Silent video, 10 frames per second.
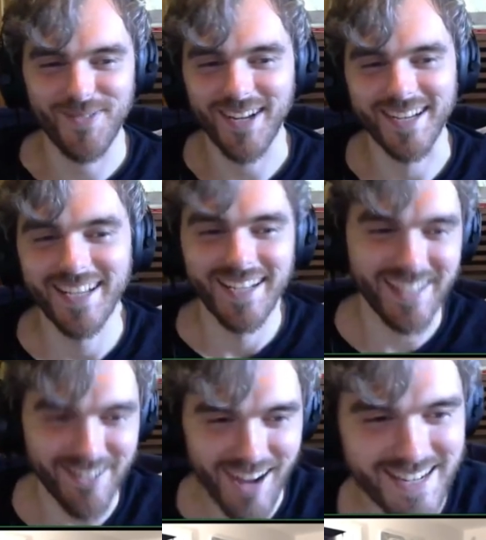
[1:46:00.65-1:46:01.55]
one.
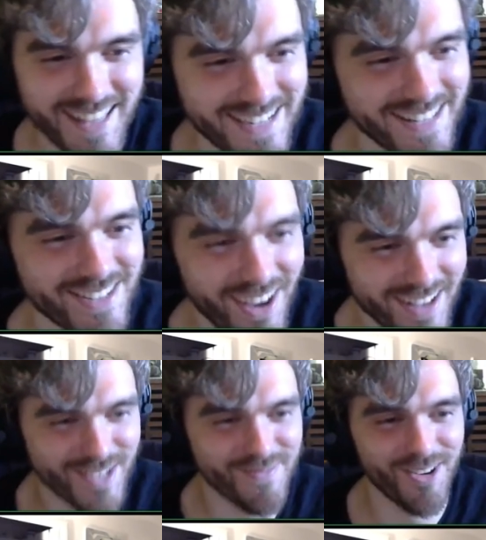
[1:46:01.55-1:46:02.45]
Congratulations,
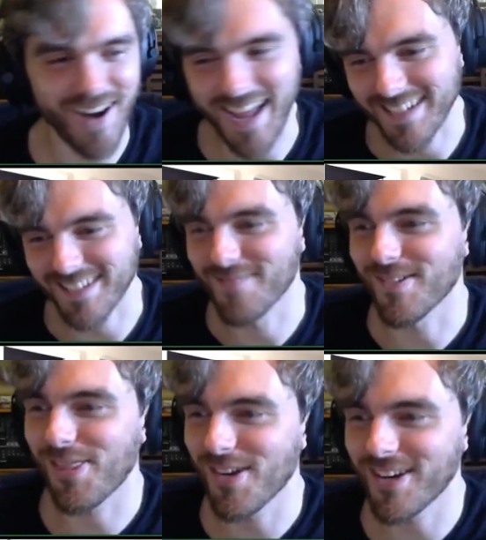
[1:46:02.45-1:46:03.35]
awesome grant,
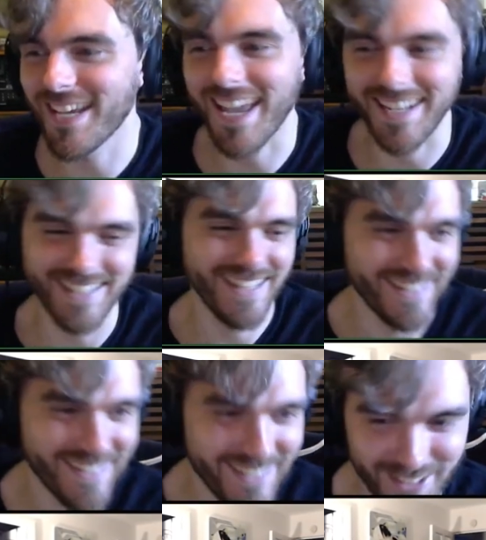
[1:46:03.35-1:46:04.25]
number 38.
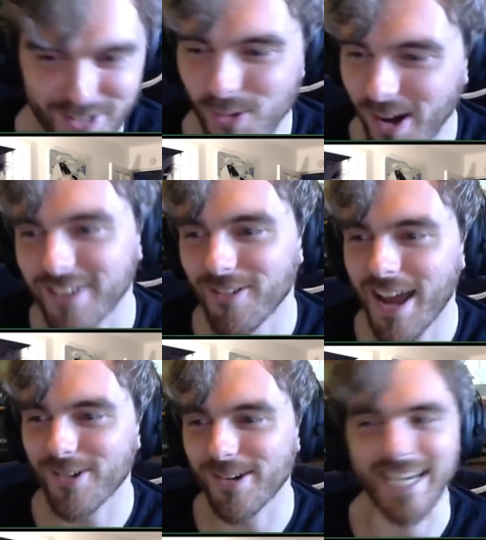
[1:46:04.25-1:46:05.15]
You won
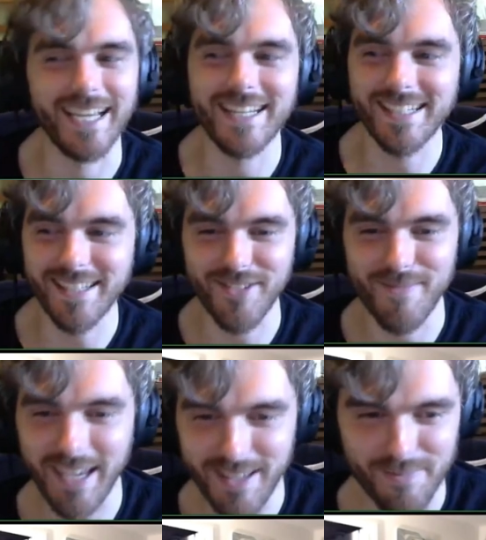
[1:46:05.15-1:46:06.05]
right away. I didn't even
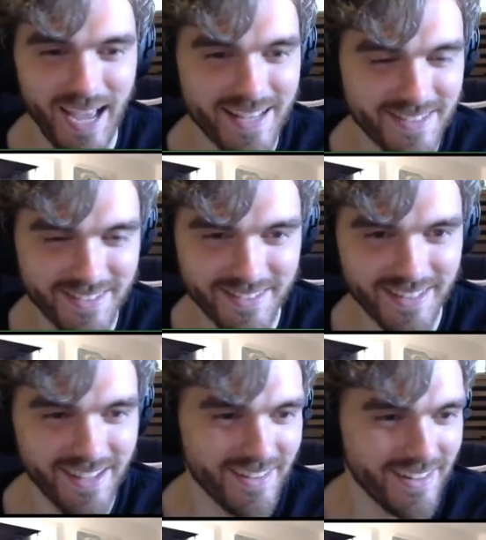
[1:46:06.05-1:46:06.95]
make it past
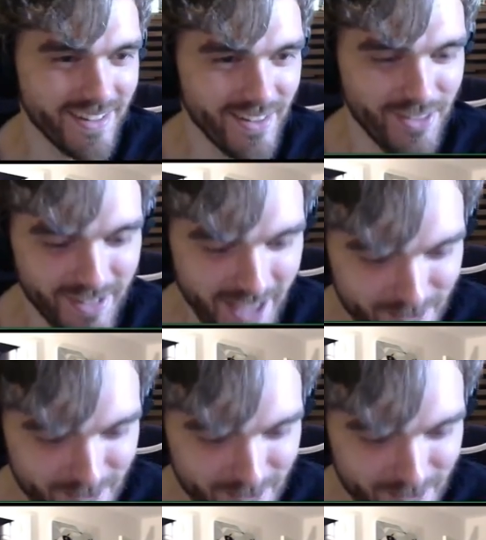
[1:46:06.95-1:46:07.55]
38